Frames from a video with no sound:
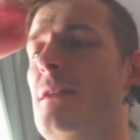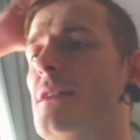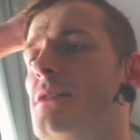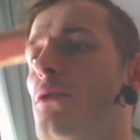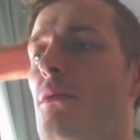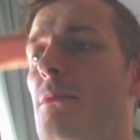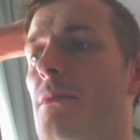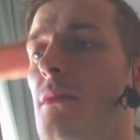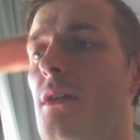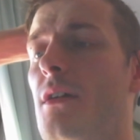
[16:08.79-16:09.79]

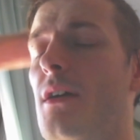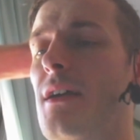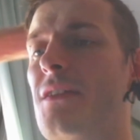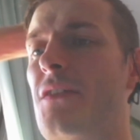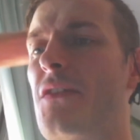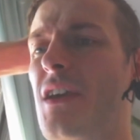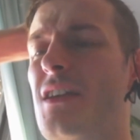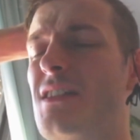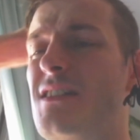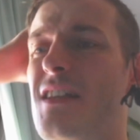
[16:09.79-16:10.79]
So the thing
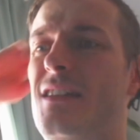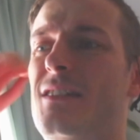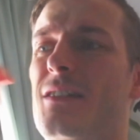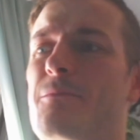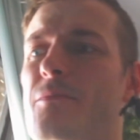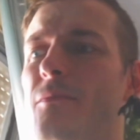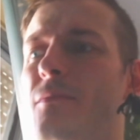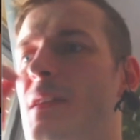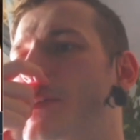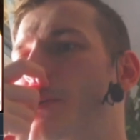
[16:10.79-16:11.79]
is that
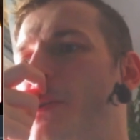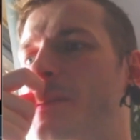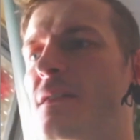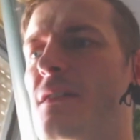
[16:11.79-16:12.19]
you